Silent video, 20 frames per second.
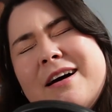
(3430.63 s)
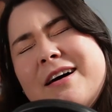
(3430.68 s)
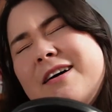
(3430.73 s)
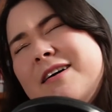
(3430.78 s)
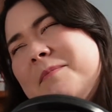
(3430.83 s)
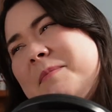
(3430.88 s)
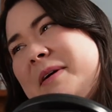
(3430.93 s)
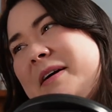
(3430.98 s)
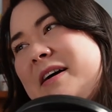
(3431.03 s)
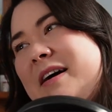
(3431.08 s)

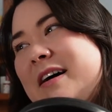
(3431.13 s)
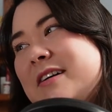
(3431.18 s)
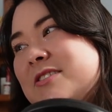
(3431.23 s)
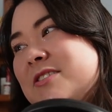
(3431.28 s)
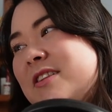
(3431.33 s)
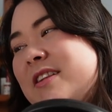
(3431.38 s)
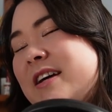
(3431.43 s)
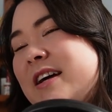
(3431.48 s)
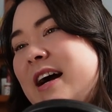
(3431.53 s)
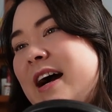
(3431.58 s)
oh my gosh
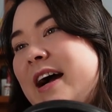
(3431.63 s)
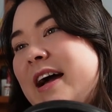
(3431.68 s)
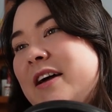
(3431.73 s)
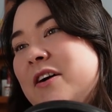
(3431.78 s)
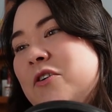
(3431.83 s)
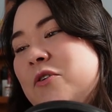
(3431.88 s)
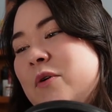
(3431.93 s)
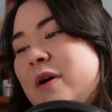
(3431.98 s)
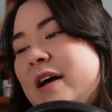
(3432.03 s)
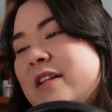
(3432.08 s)
the guy
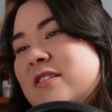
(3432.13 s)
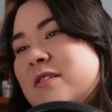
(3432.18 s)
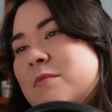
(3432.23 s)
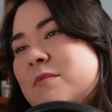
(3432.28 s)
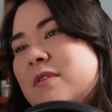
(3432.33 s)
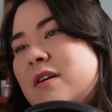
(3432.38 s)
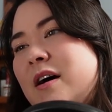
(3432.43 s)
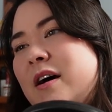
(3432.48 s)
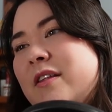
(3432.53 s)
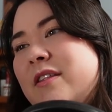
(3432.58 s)
who ends up
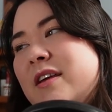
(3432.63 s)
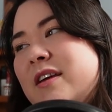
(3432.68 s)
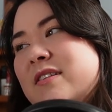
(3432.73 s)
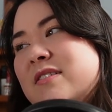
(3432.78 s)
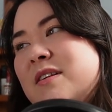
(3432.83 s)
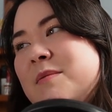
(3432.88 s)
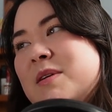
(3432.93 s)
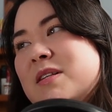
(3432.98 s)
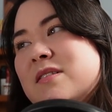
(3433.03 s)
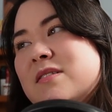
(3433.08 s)
uh, i think
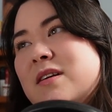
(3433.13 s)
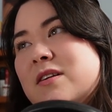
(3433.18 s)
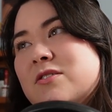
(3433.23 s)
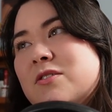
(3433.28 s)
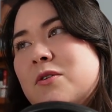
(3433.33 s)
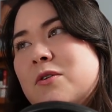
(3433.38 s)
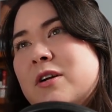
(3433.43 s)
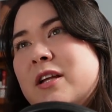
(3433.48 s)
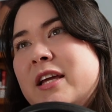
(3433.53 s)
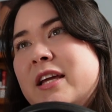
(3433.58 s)
his name is
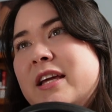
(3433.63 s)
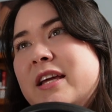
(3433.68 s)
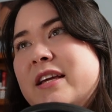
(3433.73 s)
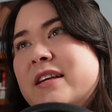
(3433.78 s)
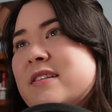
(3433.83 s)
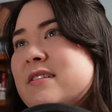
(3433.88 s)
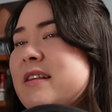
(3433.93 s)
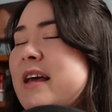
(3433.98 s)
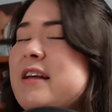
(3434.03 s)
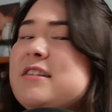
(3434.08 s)
satori
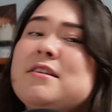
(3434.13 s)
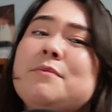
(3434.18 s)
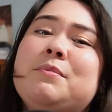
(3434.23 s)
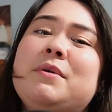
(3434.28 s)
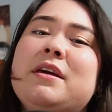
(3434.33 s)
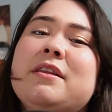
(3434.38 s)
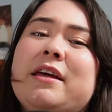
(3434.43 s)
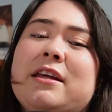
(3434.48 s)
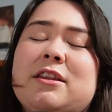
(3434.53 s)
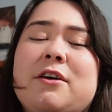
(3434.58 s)
he's ends up
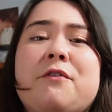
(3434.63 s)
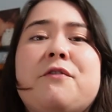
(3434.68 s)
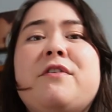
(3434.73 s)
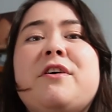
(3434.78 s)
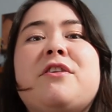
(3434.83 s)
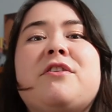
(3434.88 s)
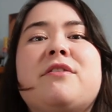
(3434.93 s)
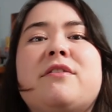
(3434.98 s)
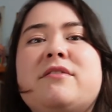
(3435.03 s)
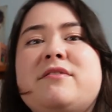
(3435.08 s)
being like the
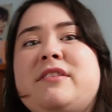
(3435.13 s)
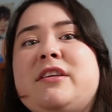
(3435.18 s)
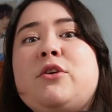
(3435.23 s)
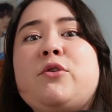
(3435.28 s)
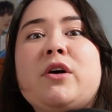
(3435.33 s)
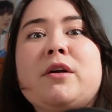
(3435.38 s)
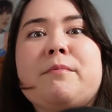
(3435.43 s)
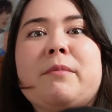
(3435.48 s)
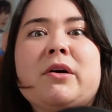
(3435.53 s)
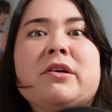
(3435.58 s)
fifth
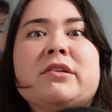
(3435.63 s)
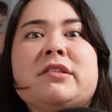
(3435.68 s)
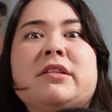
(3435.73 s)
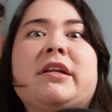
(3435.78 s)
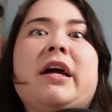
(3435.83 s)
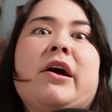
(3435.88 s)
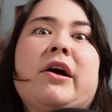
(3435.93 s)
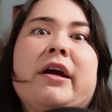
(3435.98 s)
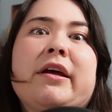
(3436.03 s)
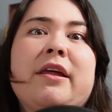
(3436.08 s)
secret
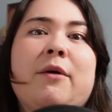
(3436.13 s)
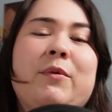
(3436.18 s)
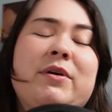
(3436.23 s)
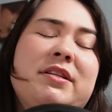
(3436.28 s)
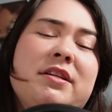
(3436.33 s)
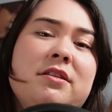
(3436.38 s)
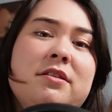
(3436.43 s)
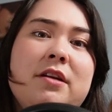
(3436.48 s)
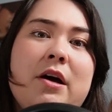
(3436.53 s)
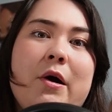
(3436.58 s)
mercenary that we
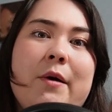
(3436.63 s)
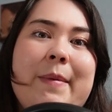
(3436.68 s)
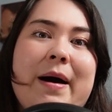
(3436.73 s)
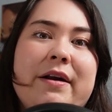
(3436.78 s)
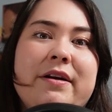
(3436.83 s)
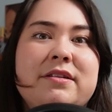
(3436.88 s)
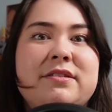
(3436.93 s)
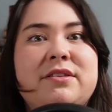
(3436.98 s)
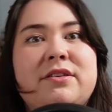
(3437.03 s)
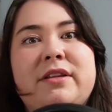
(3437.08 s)
didn't know
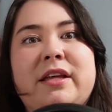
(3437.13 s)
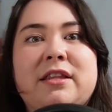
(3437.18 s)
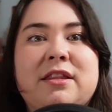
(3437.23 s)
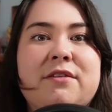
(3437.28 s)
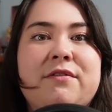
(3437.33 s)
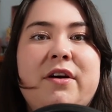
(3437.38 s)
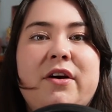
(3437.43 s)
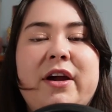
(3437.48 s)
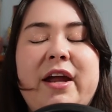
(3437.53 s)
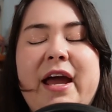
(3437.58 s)
about until like
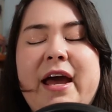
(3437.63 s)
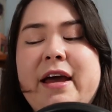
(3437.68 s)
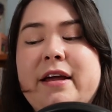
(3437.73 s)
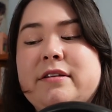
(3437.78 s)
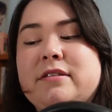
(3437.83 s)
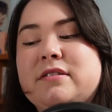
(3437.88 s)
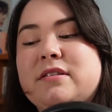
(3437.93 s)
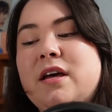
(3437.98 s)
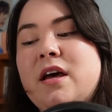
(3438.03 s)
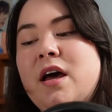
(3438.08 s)
the very
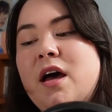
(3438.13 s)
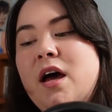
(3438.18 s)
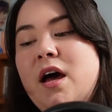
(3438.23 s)
end